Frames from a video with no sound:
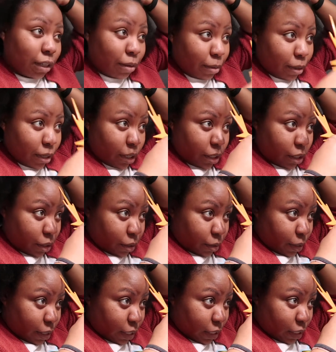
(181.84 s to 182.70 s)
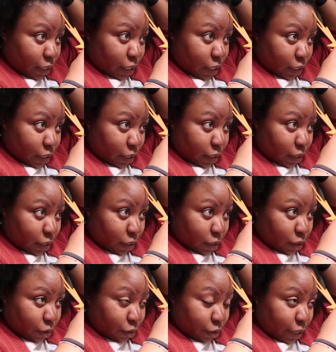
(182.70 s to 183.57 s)
thing I'm gonna do is
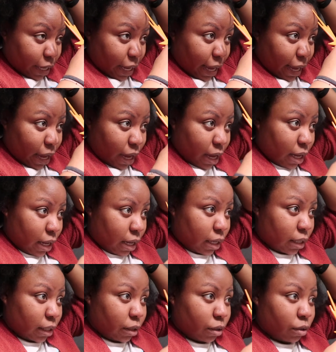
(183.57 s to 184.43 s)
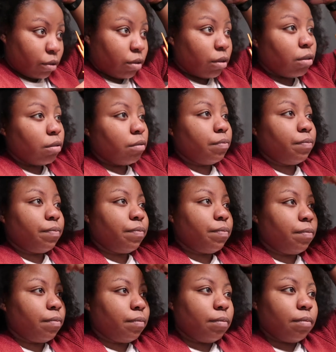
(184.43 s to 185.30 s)
just create a little
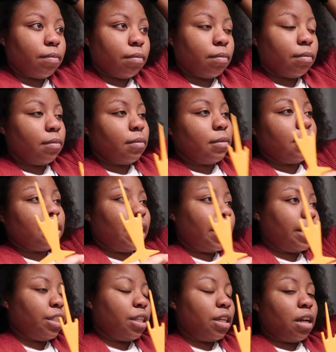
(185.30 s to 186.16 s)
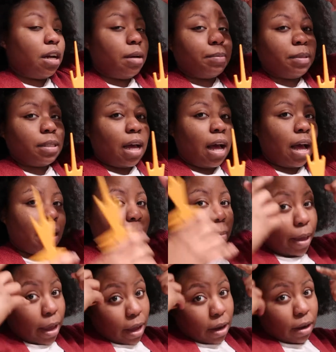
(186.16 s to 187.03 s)
section up
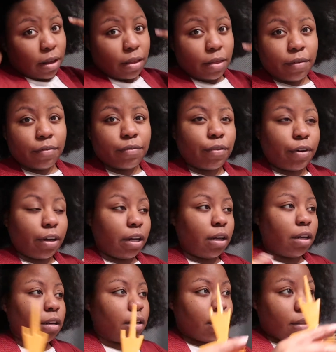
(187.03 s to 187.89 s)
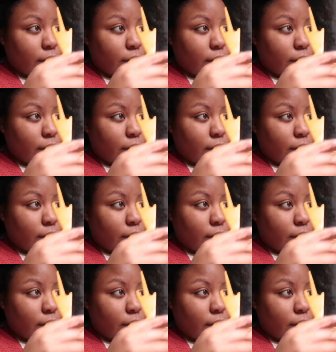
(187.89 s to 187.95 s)
top and in the front